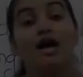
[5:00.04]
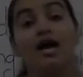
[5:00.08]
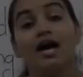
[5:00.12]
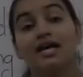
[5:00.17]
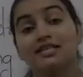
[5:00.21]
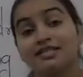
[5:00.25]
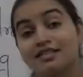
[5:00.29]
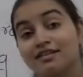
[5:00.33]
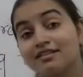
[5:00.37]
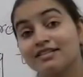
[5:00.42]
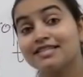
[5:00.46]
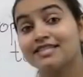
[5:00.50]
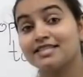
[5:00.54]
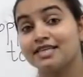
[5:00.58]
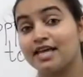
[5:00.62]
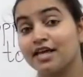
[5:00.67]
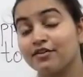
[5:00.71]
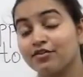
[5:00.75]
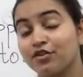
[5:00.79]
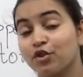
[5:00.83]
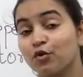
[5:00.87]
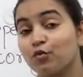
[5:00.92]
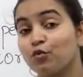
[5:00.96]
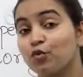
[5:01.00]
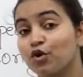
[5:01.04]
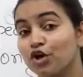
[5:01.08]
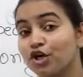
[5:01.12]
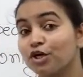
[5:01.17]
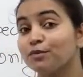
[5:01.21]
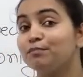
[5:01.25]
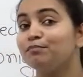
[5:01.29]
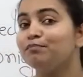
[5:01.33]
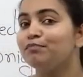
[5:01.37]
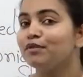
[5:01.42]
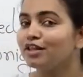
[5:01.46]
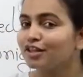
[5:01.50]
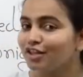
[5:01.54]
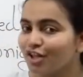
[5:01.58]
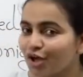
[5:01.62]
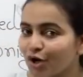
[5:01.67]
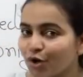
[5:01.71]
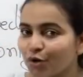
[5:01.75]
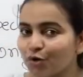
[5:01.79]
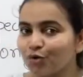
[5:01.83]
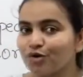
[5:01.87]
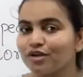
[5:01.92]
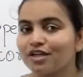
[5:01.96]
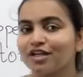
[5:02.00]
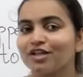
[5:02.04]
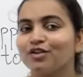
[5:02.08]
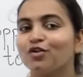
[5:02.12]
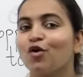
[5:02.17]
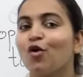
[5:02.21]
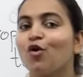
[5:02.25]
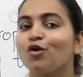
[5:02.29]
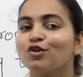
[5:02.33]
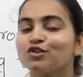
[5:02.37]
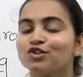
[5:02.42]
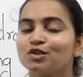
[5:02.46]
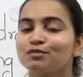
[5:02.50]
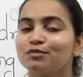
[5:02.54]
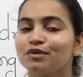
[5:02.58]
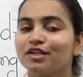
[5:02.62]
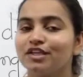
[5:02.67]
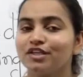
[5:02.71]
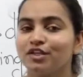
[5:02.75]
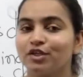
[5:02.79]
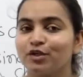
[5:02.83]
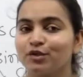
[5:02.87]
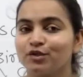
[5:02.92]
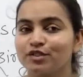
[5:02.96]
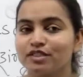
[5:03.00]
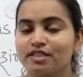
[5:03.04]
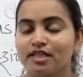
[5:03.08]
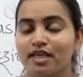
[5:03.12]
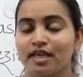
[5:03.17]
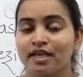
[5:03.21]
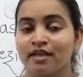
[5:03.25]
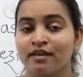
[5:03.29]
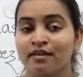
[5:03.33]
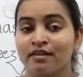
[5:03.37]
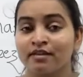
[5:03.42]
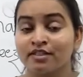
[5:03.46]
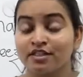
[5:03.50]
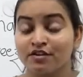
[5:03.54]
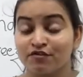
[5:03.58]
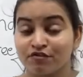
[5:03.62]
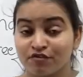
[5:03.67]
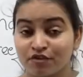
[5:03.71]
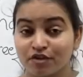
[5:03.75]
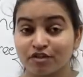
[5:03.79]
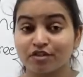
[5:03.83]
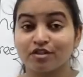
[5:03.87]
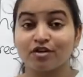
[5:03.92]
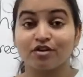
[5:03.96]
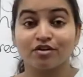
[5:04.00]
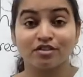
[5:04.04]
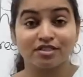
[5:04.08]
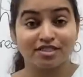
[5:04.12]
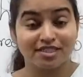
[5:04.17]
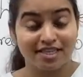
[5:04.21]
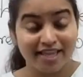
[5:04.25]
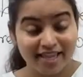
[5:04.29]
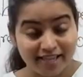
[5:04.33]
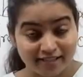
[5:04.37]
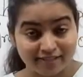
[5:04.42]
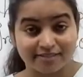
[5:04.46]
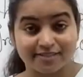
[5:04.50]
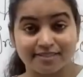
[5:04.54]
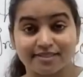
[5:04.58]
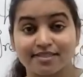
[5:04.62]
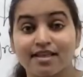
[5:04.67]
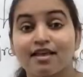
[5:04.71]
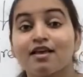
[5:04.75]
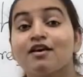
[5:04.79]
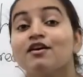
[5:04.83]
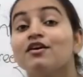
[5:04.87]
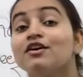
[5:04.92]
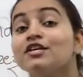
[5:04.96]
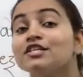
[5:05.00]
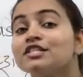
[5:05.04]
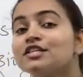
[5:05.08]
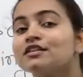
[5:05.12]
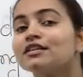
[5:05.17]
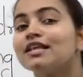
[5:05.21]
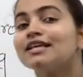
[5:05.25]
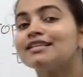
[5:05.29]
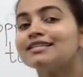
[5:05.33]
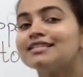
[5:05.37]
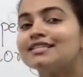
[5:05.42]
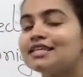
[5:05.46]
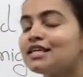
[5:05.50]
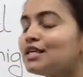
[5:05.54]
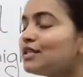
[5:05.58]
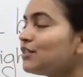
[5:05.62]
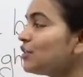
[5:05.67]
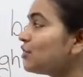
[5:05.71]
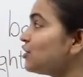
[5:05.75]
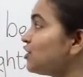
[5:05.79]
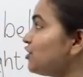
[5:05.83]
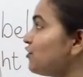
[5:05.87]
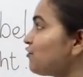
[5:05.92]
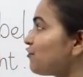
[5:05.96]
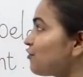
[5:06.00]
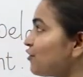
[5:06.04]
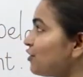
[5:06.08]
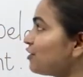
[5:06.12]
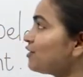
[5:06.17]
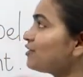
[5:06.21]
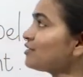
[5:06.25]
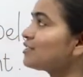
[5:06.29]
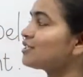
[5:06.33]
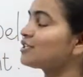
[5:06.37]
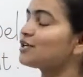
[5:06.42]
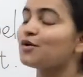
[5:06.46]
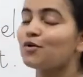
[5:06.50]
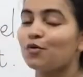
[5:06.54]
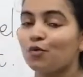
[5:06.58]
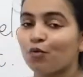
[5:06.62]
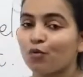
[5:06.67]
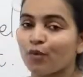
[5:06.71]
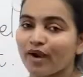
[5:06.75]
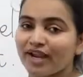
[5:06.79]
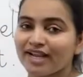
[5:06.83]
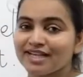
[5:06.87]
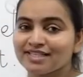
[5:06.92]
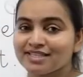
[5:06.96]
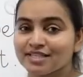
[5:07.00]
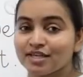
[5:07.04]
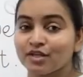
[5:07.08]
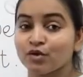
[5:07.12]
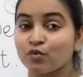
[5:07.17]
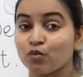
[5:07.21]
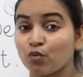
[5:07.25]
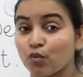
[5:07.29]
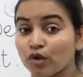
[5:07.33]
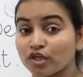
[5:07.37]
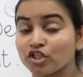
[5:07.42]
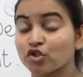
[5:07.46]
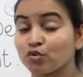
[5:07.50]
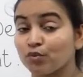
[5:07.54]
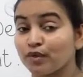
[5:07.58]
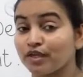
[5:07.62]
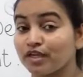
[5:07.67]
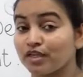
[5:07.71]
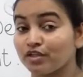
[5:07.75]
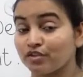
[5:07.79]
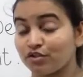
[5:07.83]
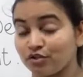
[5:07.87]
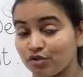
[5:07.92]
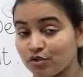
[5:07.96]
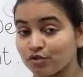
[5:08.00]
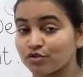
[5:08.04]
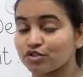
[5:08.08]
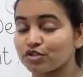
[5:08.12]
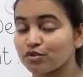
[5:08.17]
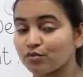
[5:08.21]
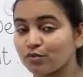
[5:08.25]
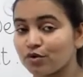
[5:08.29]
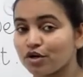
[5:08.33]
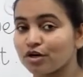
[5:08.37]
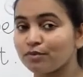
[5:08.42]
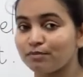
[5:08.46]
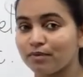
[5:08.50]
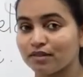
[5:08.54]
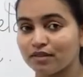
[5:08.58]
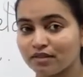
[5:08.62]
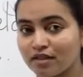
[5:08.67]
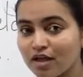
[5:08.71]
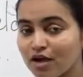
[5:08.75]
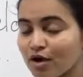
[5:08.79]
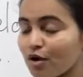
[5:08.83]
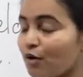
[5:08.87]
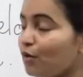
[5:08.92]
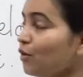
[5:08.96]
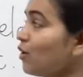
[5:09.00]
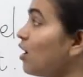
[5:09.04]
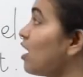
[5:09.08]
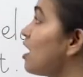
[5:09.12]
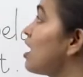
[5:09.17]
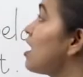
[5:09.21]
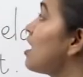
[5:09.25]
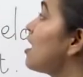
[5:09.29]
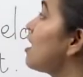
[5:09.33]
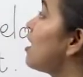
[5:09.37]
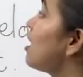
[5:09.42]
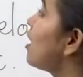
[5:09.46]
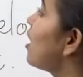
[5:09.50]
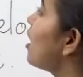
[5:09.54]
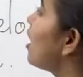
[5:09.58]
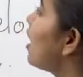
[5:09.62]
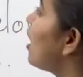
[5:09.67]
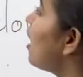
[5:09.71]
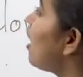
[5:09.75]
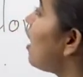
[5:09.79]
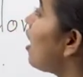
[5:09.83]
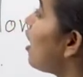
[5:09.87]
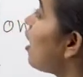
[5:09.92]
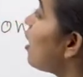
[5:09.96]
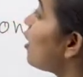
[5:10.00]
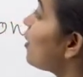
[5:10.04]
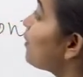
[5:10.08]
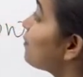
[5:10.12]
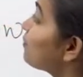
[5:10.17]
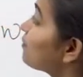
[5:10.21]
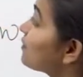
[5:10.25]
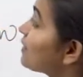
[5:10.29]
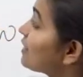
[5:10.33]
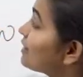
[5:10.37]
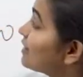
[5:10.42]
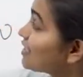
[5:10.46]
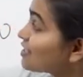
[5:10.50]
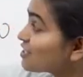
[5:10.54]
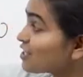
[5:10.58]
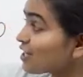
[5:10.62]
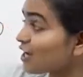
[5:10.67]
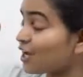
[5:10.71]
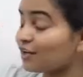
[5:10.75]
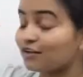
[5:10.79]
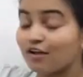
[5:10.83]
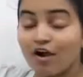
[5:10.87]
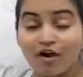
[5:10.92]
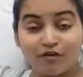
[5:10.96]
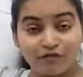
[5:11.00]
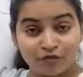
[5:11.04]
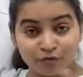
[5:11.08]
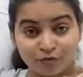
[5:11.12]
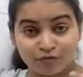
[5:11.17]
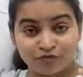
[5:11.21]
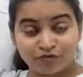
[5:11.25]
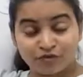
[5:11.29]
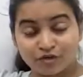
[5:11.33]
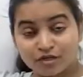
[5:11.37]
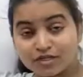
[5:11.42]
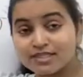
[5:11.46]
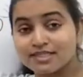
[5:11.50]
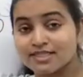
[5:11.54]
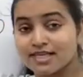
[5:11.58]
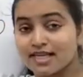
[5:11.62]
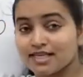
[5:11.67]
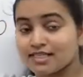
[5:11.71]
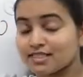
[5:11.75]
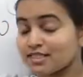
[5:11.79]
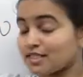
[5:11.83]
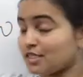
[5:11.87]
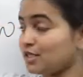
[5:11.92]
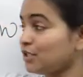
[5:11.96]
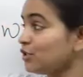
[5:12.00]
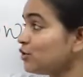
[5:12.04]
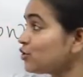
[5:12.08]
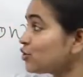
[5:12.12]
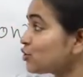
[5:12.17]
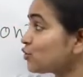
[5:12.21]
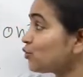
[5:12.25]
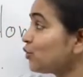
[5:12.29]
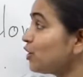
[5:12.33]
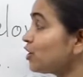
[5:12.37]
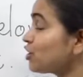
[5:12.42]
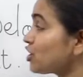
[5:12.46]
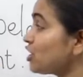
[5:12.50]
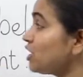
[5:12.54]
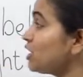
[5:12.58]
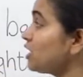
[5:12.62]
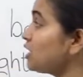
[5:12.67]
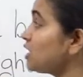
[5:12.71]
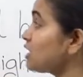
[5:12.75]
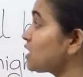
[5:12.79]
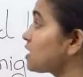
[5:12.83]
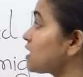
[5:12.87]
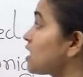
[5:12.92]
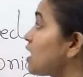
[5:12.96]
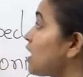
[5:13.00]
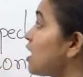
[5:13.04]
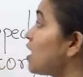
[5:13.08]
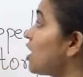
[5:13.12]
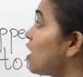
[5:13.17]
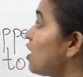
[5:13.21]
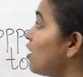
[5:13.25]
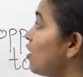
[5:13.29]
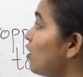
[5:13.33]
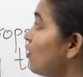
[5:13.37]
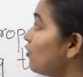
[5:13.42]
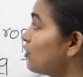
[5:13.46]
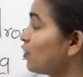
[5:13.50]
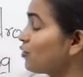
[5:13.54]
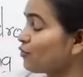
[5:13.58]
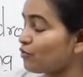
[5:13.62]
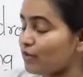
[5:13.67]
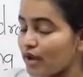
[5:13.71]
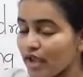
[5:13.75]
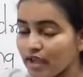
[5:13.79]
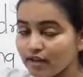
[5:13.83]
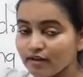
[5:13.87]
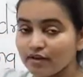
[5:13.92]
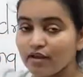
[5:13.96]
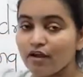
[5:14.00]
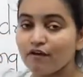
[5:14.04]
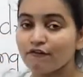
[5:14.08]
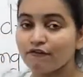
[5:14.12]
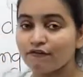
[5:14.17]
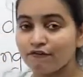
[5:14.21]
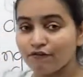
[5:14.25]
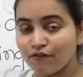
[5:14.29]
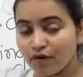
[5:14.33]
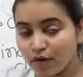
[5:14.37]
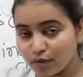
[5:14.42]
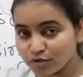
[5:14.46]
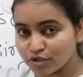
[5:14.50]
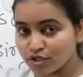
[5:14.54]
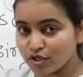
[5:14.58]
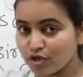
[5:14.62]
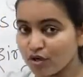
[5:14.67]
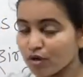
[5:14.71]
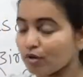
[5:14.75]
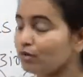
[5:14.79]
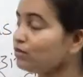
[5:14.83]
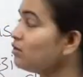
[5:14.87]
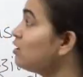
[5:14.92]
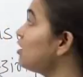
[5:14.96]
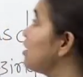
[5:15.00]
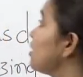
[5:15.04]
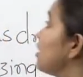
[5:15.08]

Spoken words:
As I said, the word below can also be used in different contexts. So let's see the different ways in which we can use the word below. Let's look at our first sentence, which is the red photo